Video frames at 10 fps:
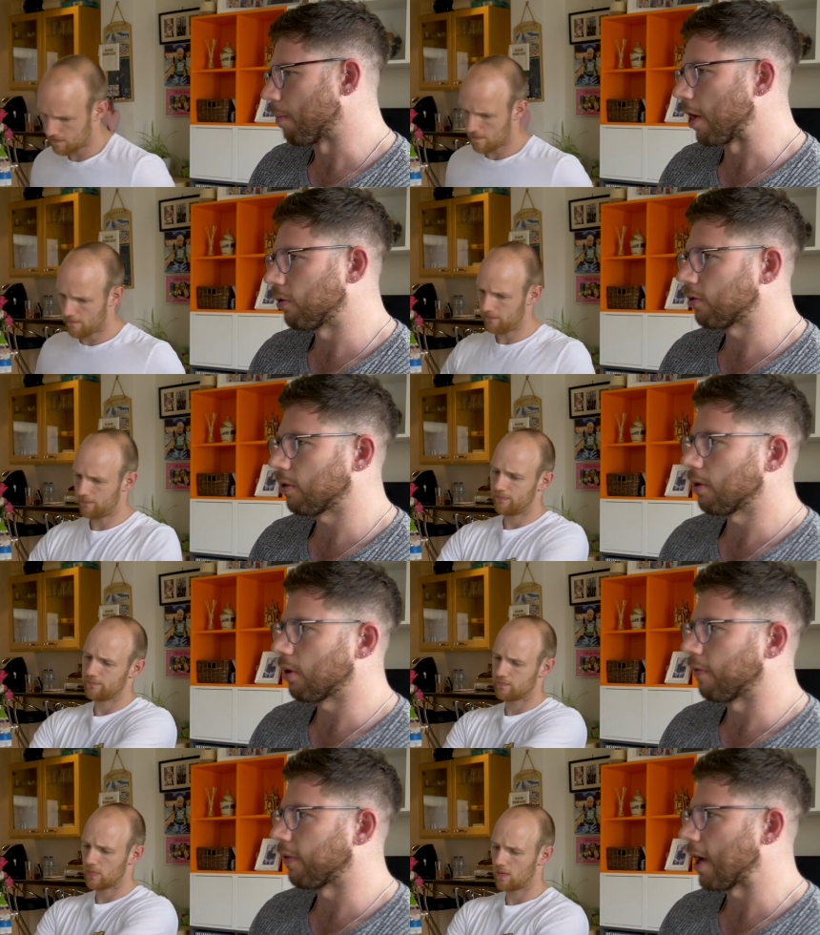
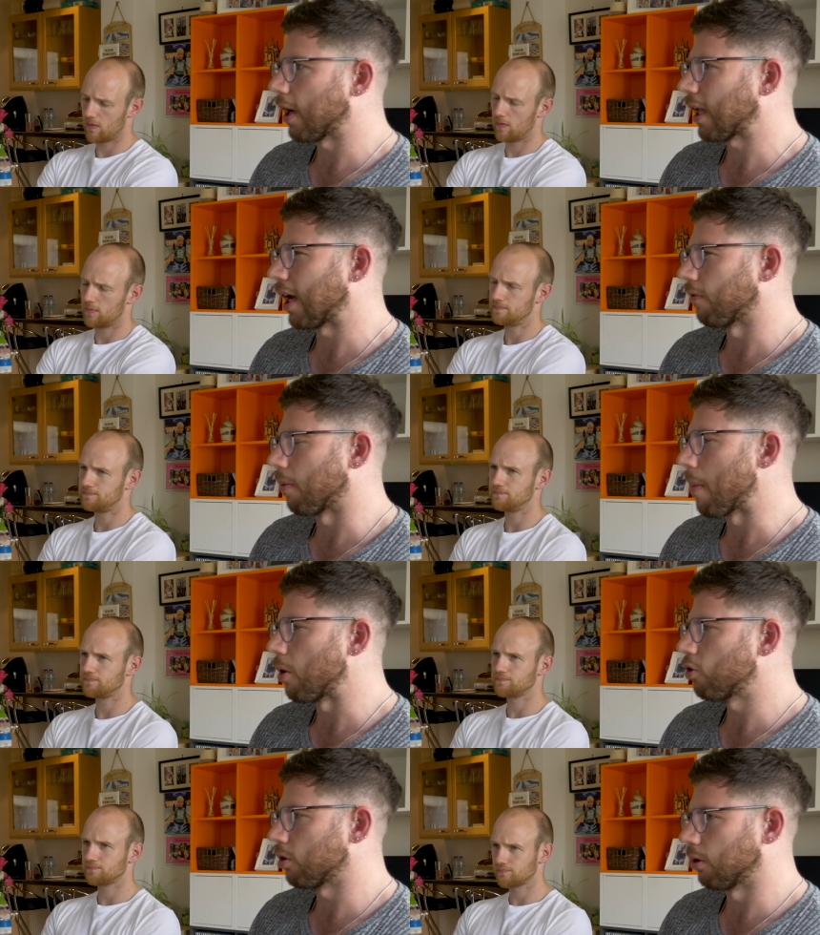Speaker 1: most of their kind of
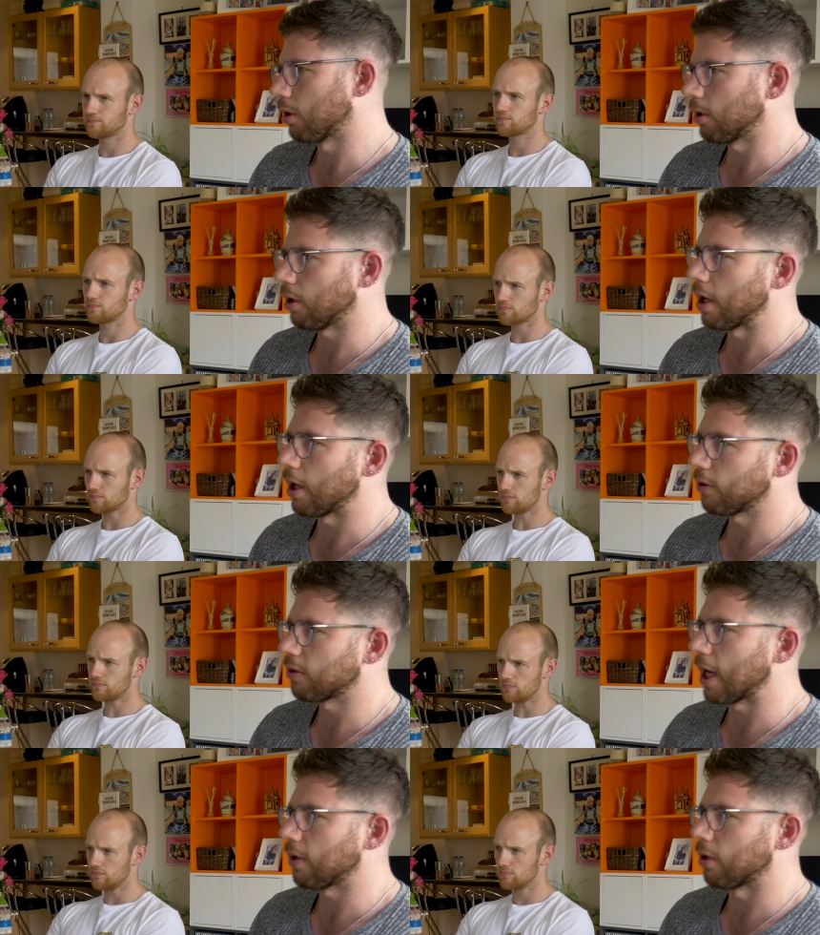emotional
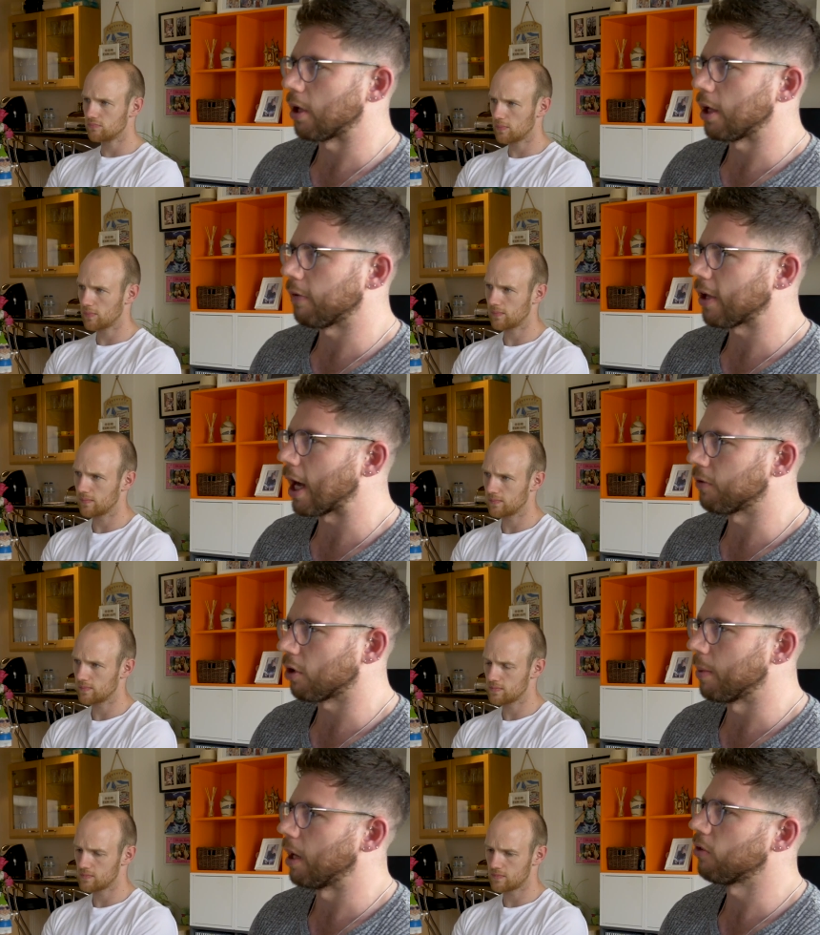states, and if guys
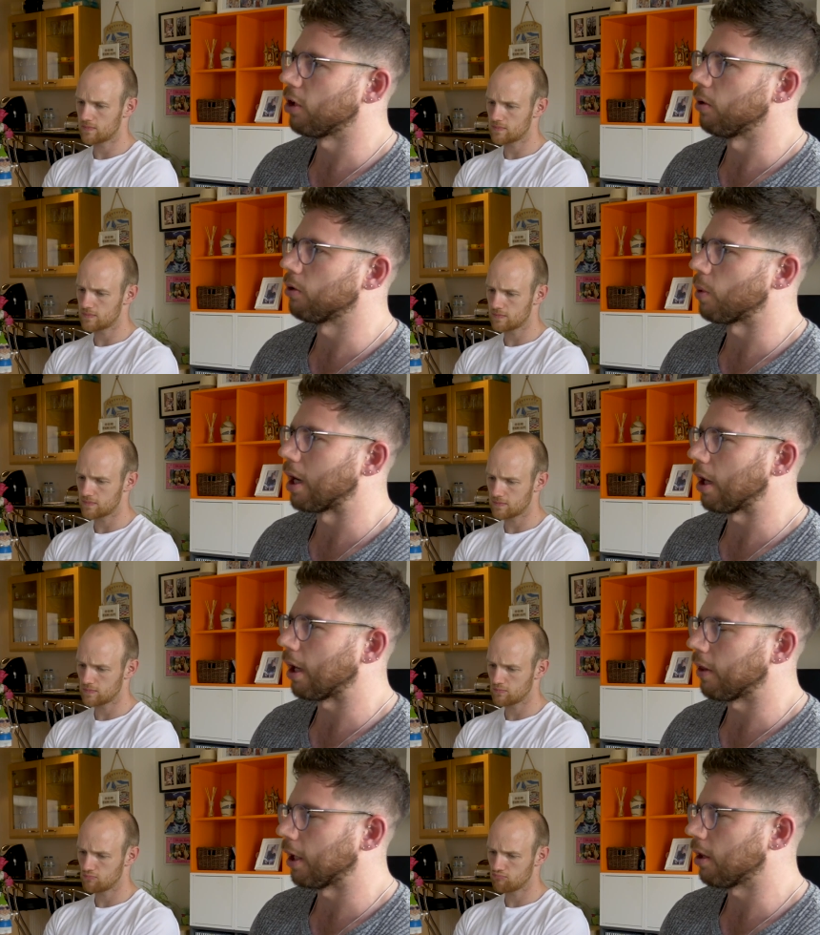are coming out to you as well,
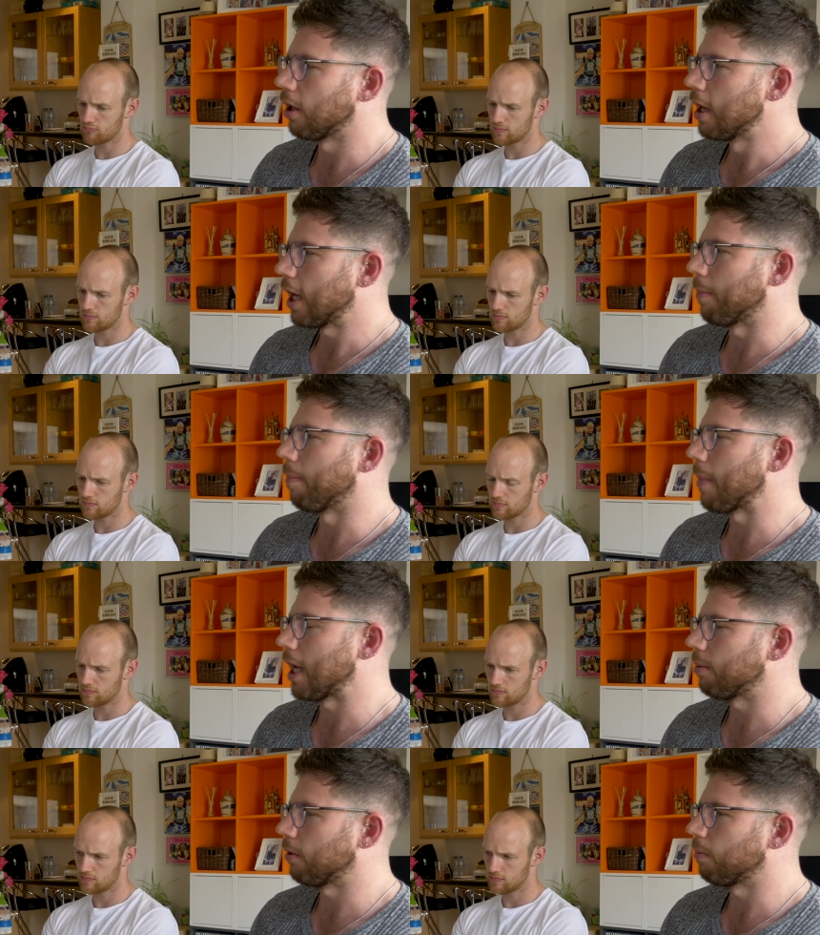I think it
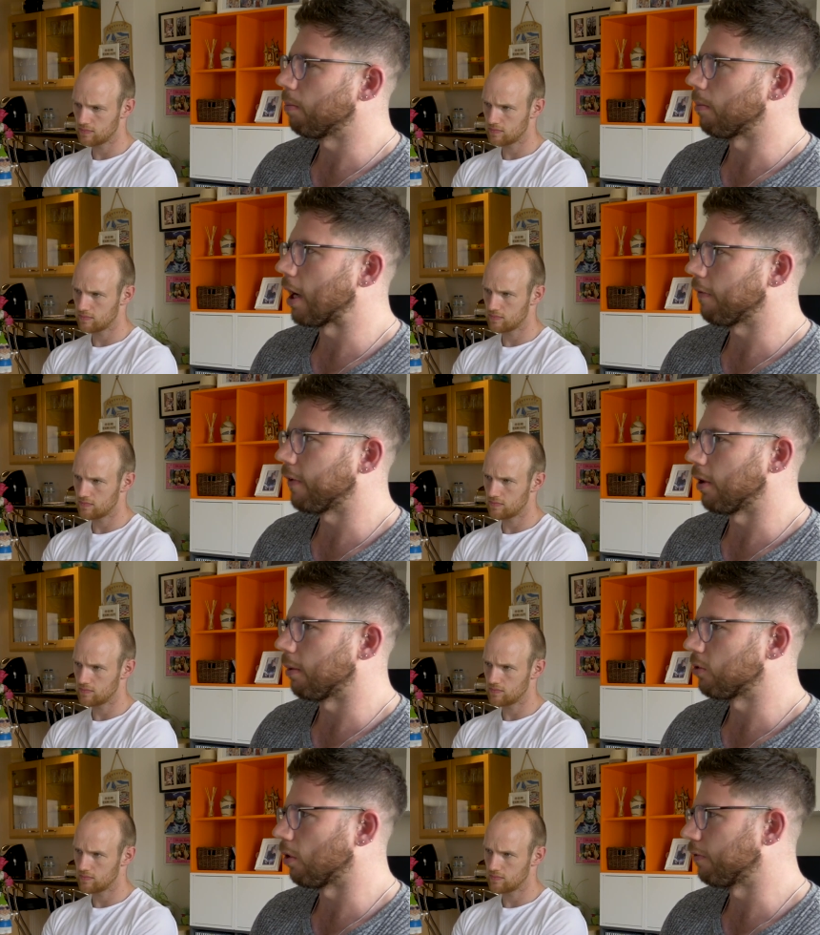maybe might feel
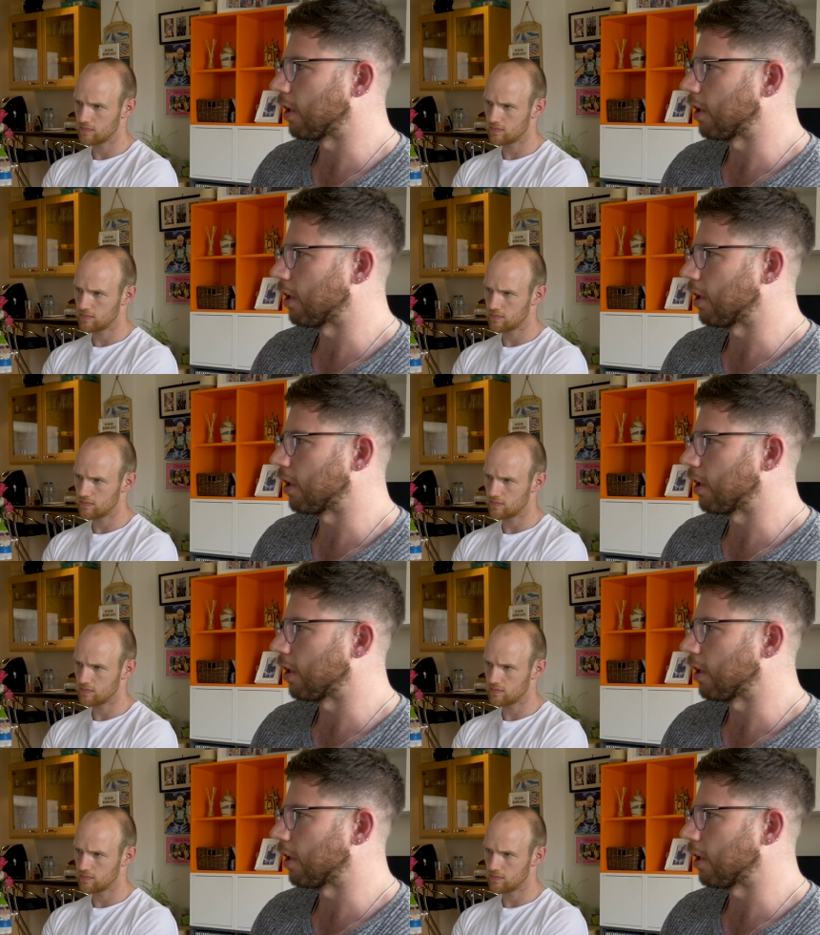them sort of